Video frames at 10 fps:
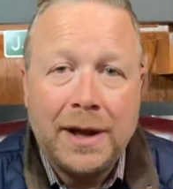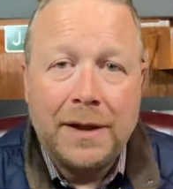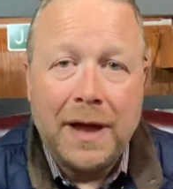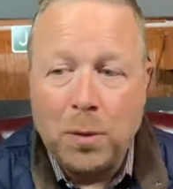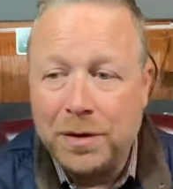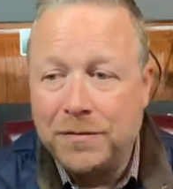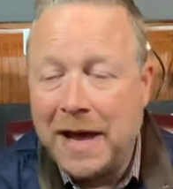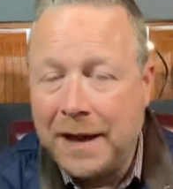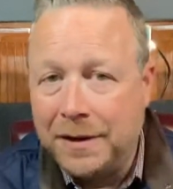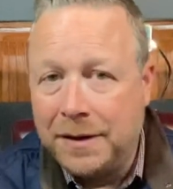They would have
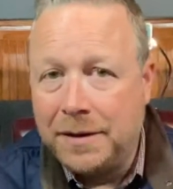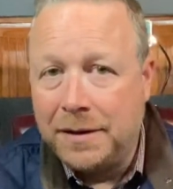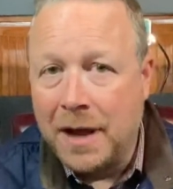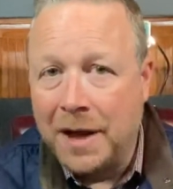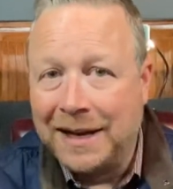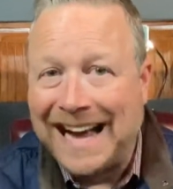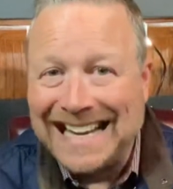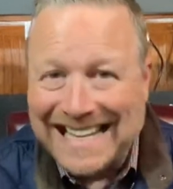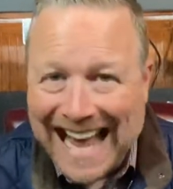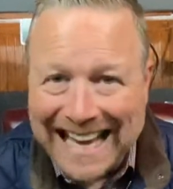then done an
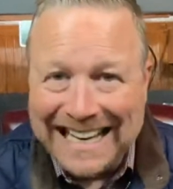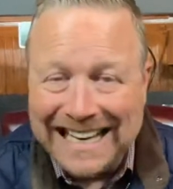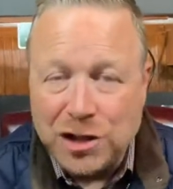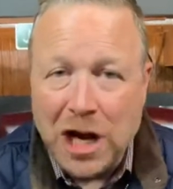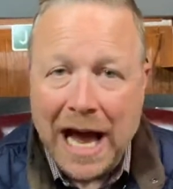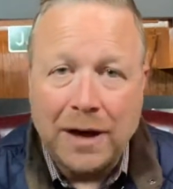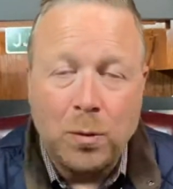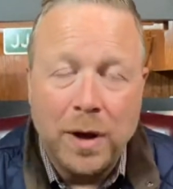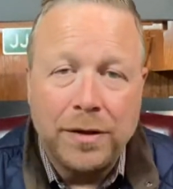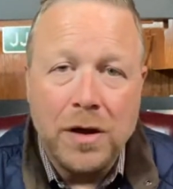identity check
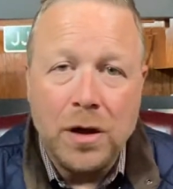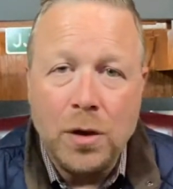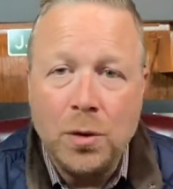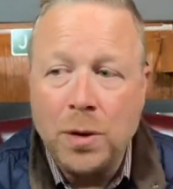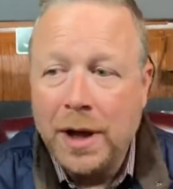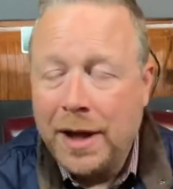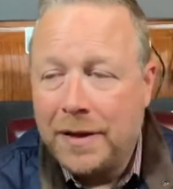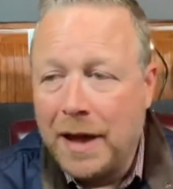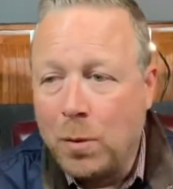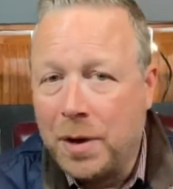with you.
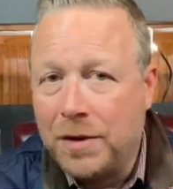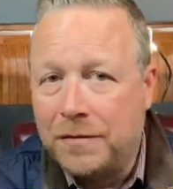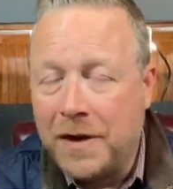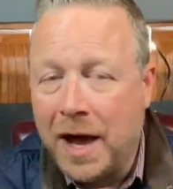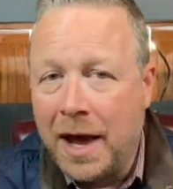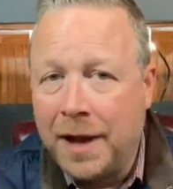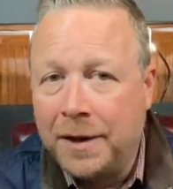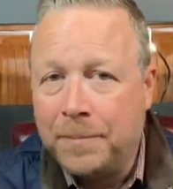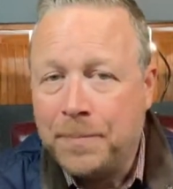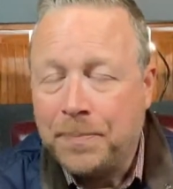They would have
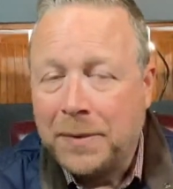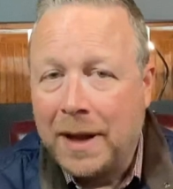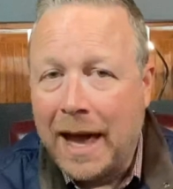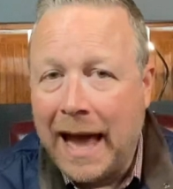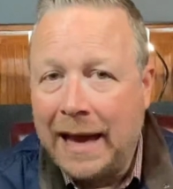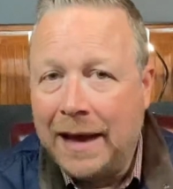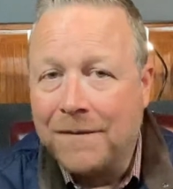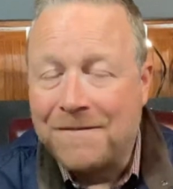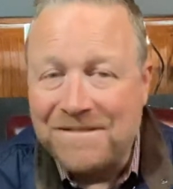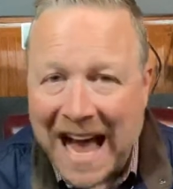done a
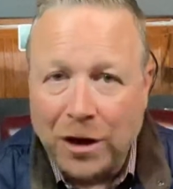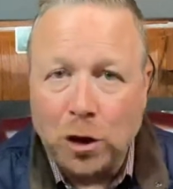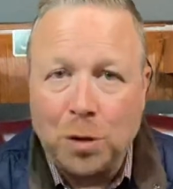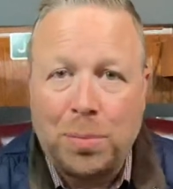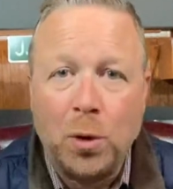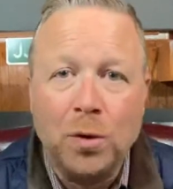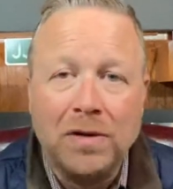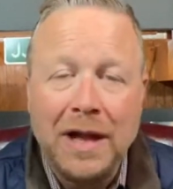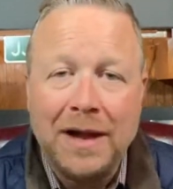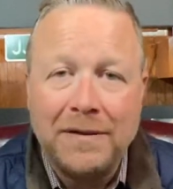final
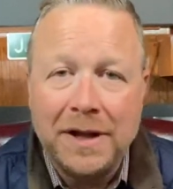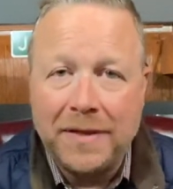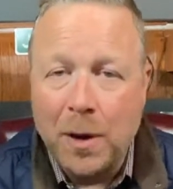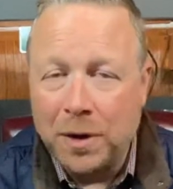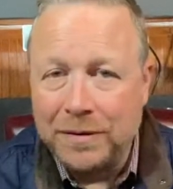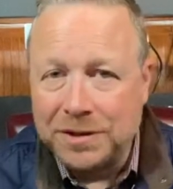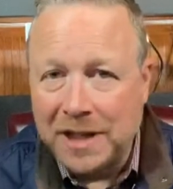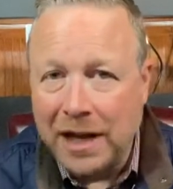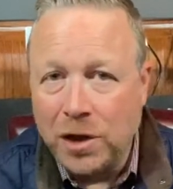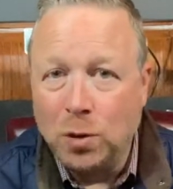approval of it. They would have
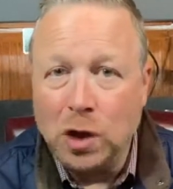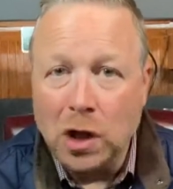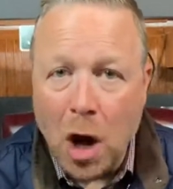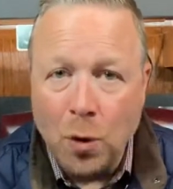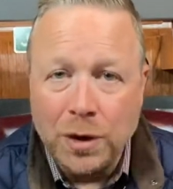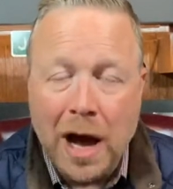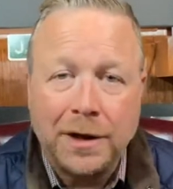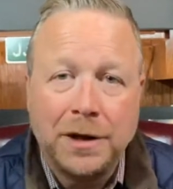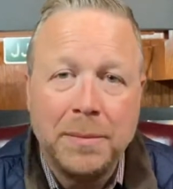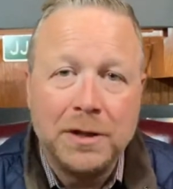sent you loan
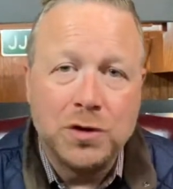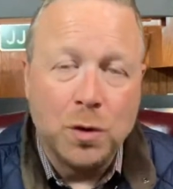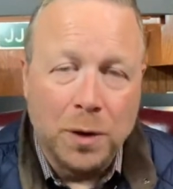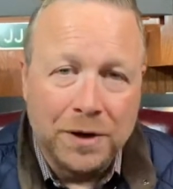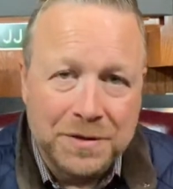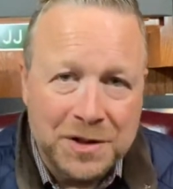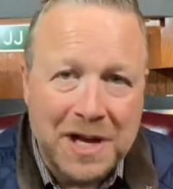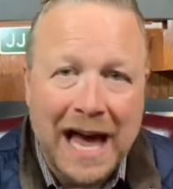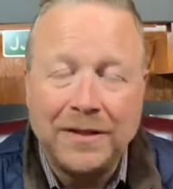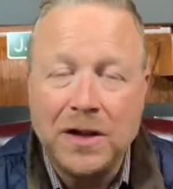documents. You would have
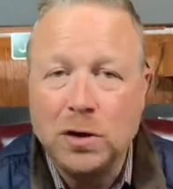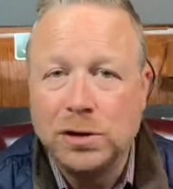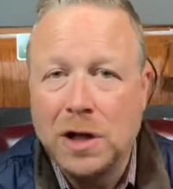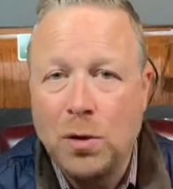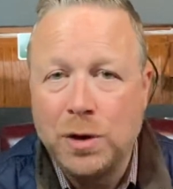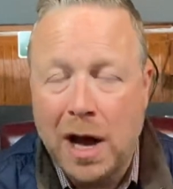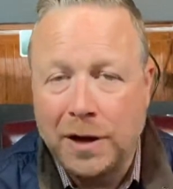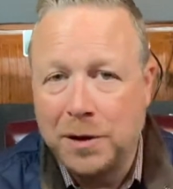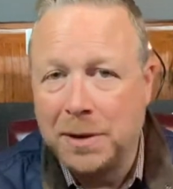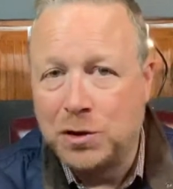signed those loan
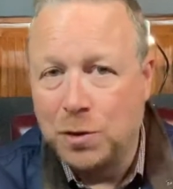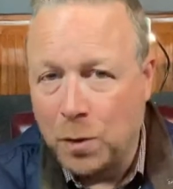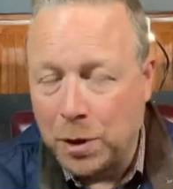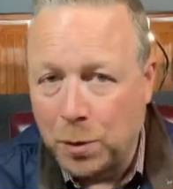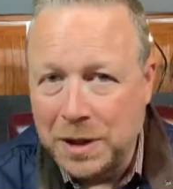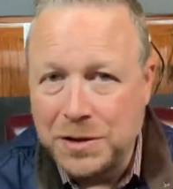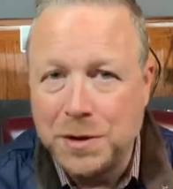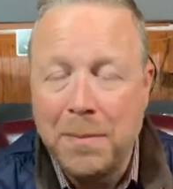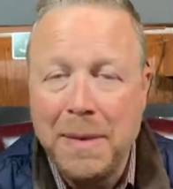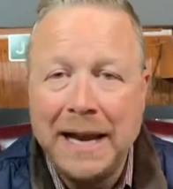documents. You would have
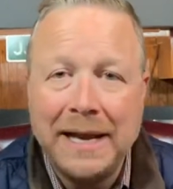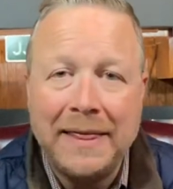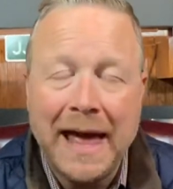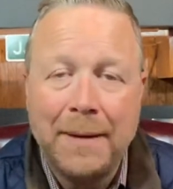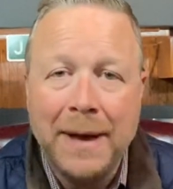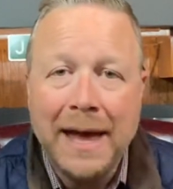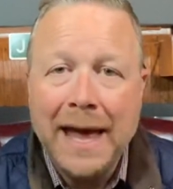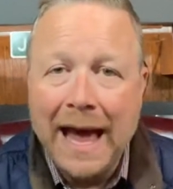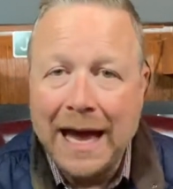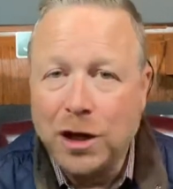resubmitted them,
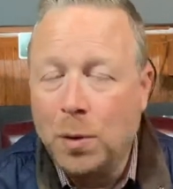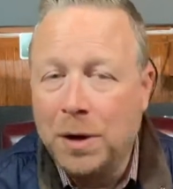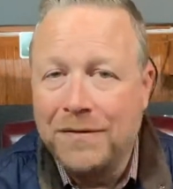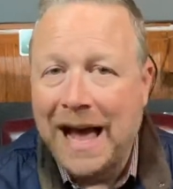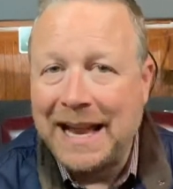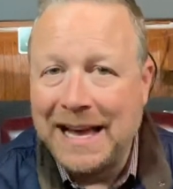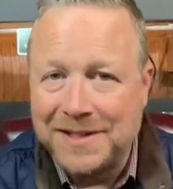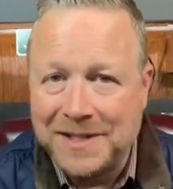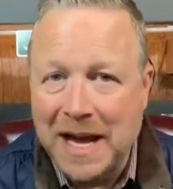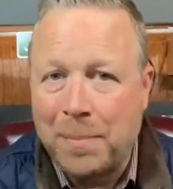and you would have had a
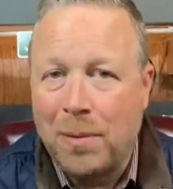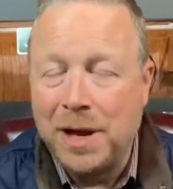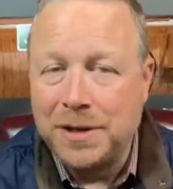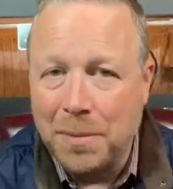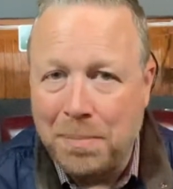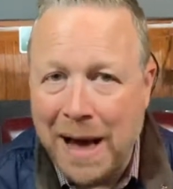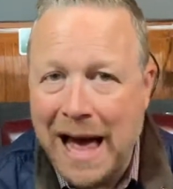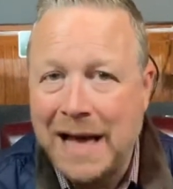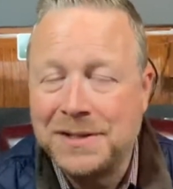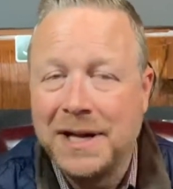separate
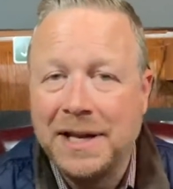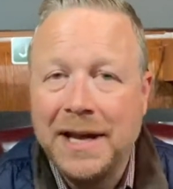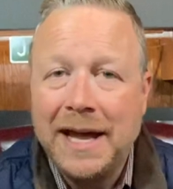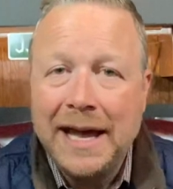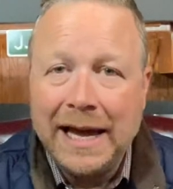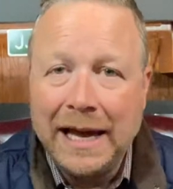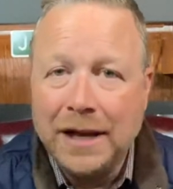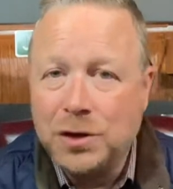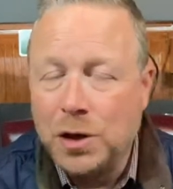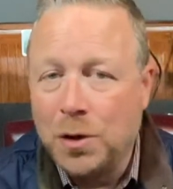deposit
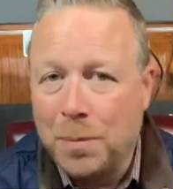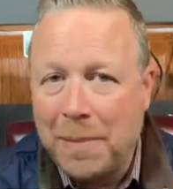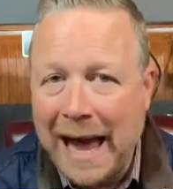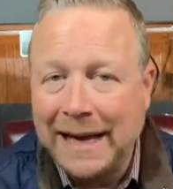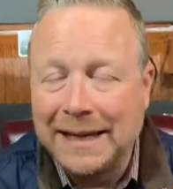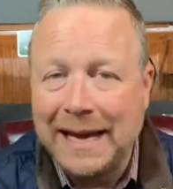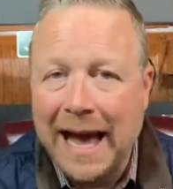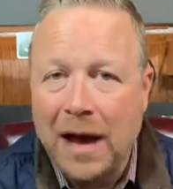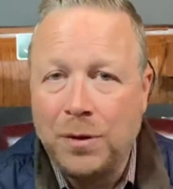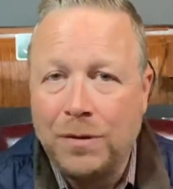into your bank
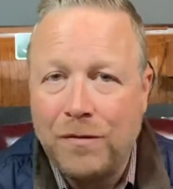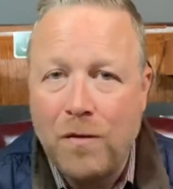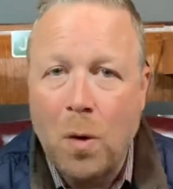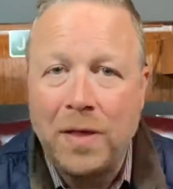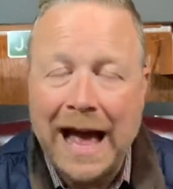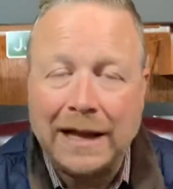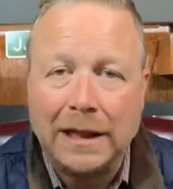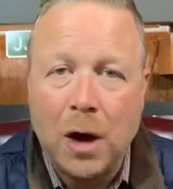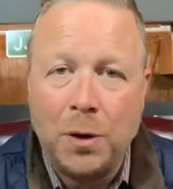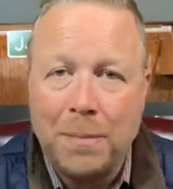account for that
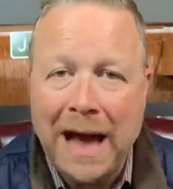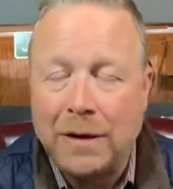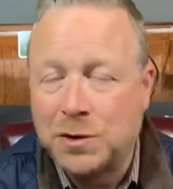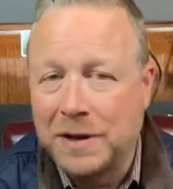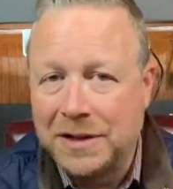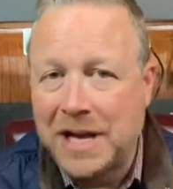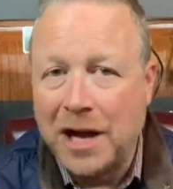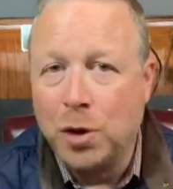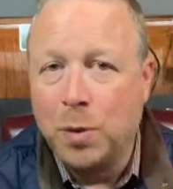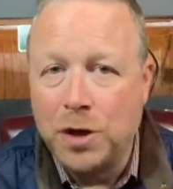loan amount. So that's how
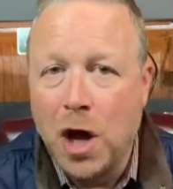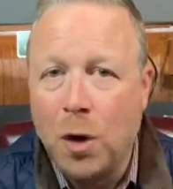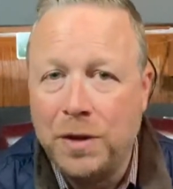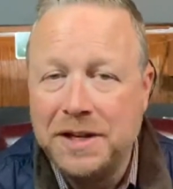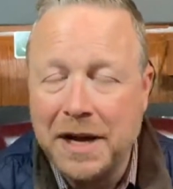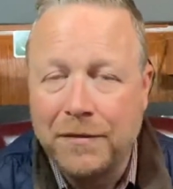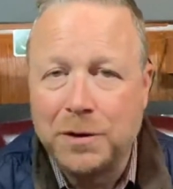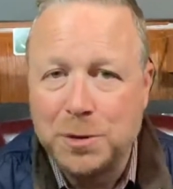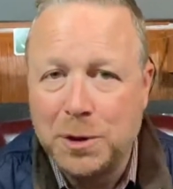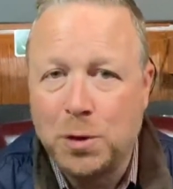you would know the
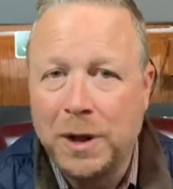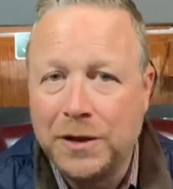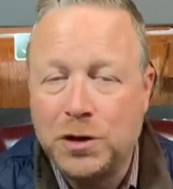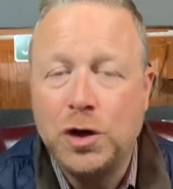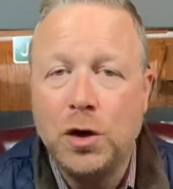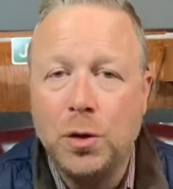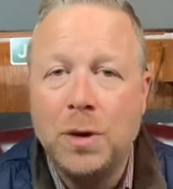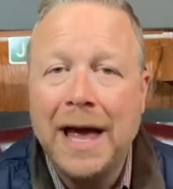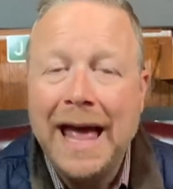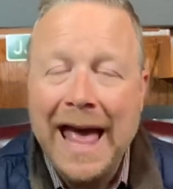difference between the two
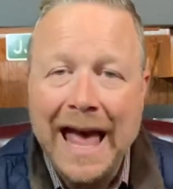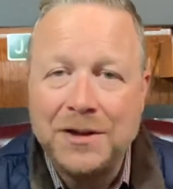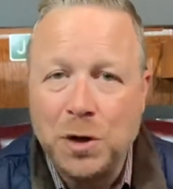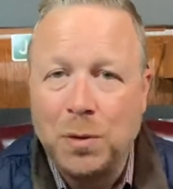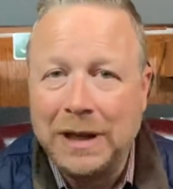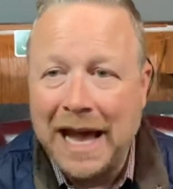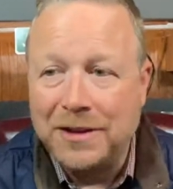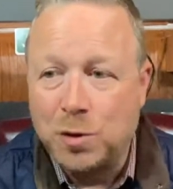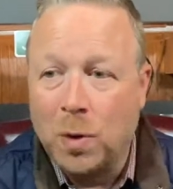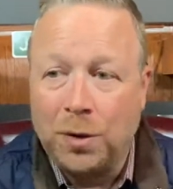as it
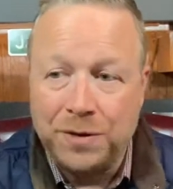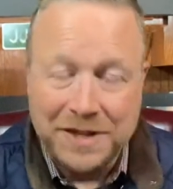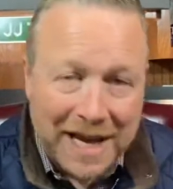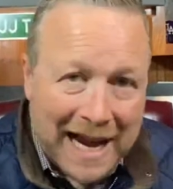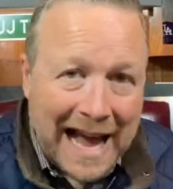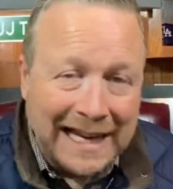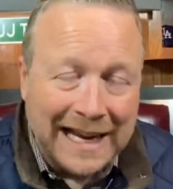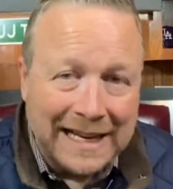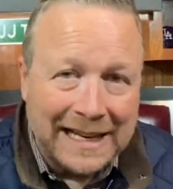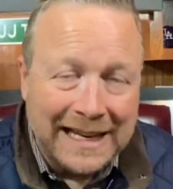relates. Well, did I
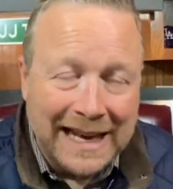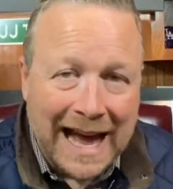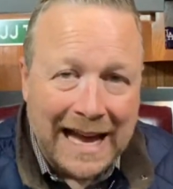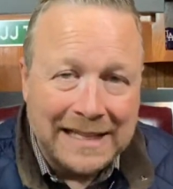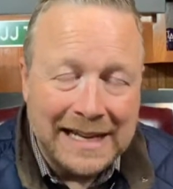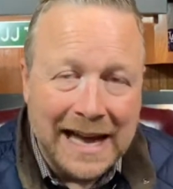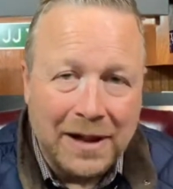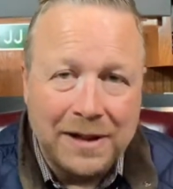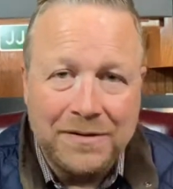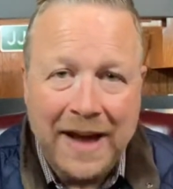get an
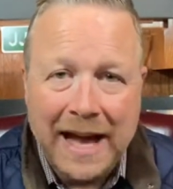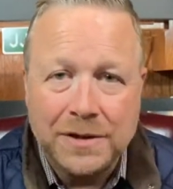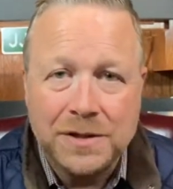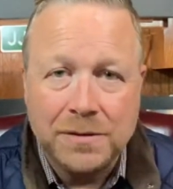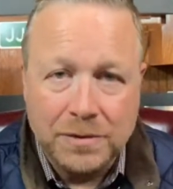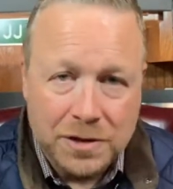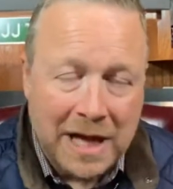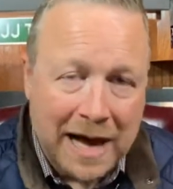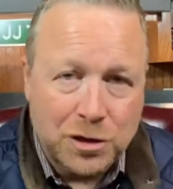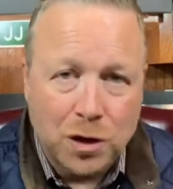EIDL advance slash